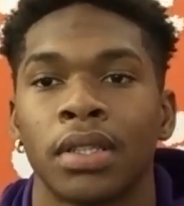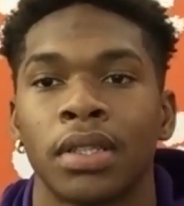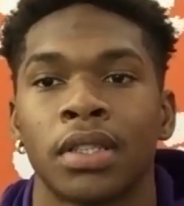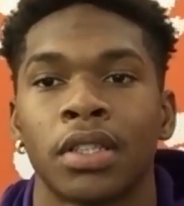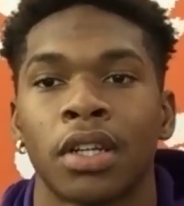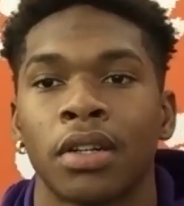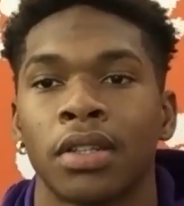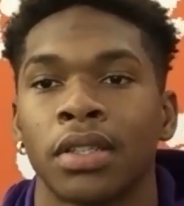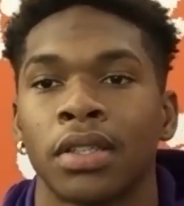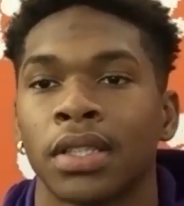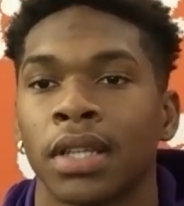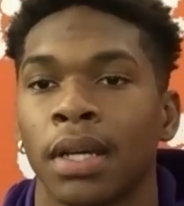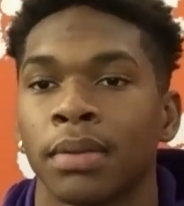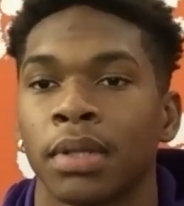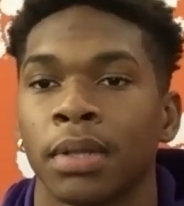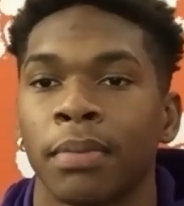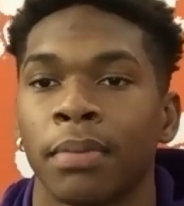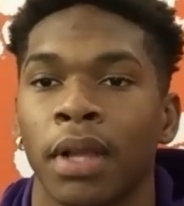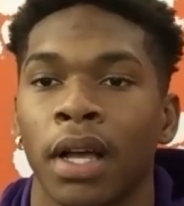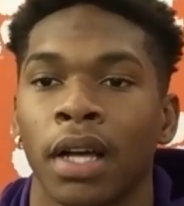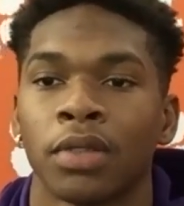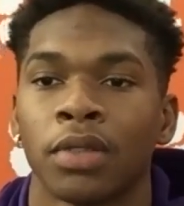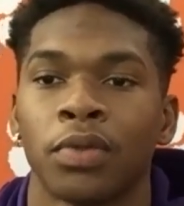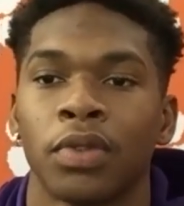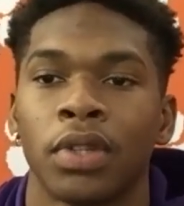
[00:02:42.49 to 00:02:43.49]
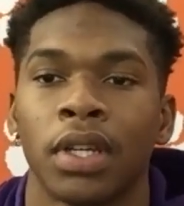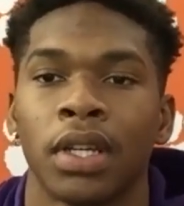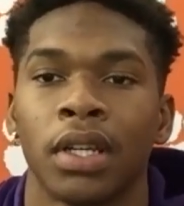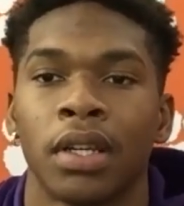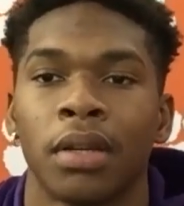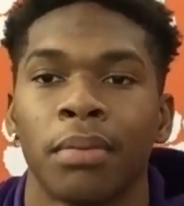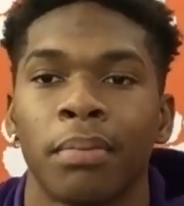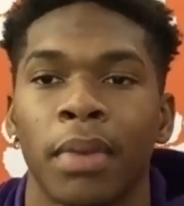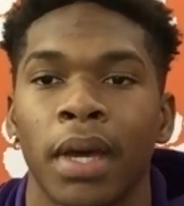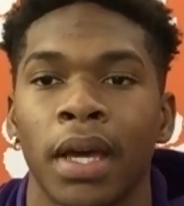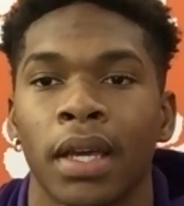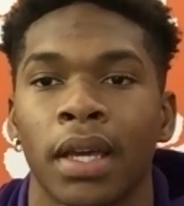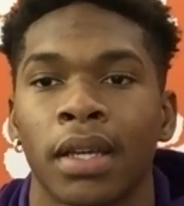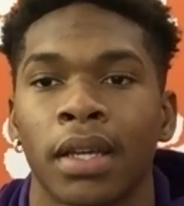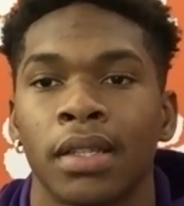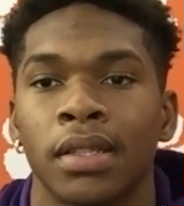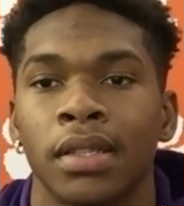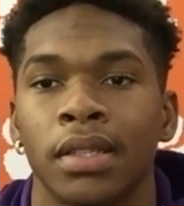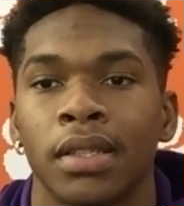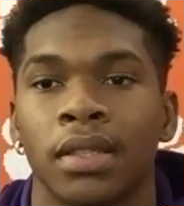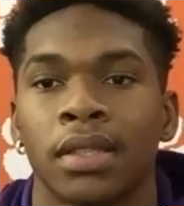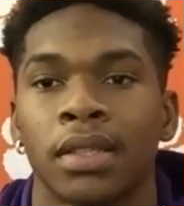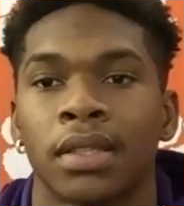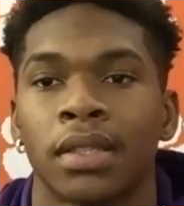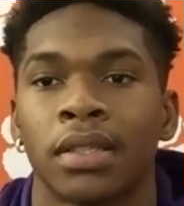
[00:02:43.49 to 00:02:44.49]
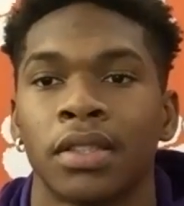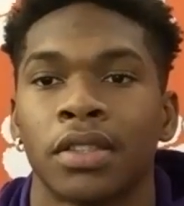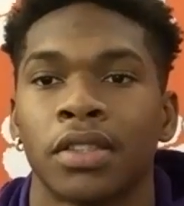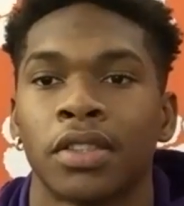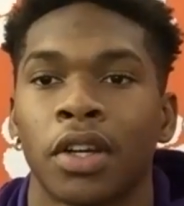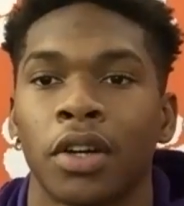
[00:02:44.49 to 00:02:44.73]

certain types of blocks we need to make and just